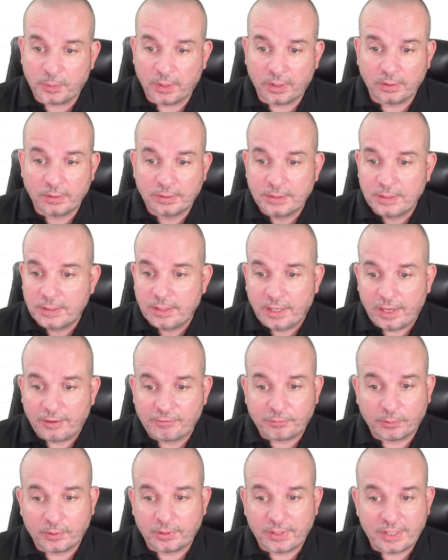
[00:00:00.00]
But
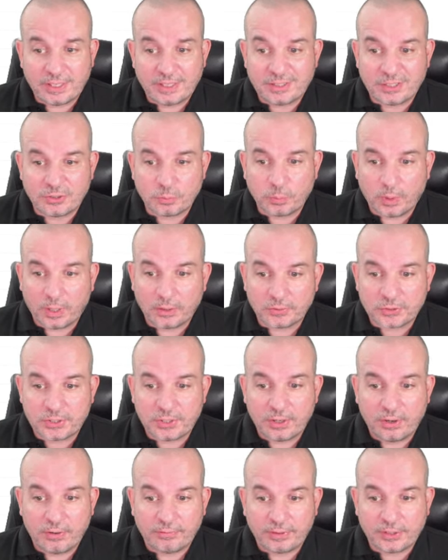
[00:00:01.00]
if one of these is well
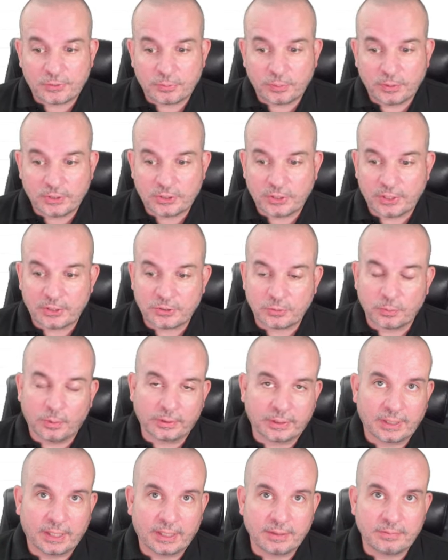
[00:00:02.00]
serviced, which this
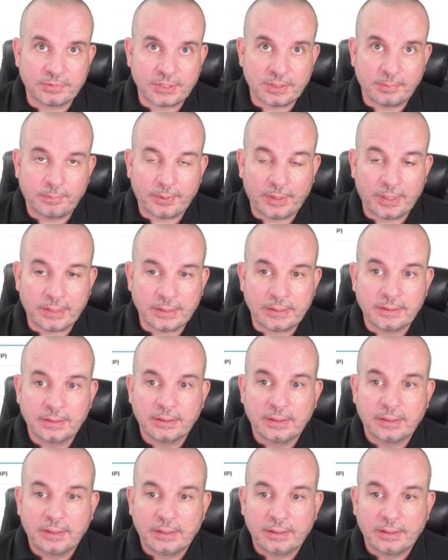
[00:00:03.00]
one claims to be,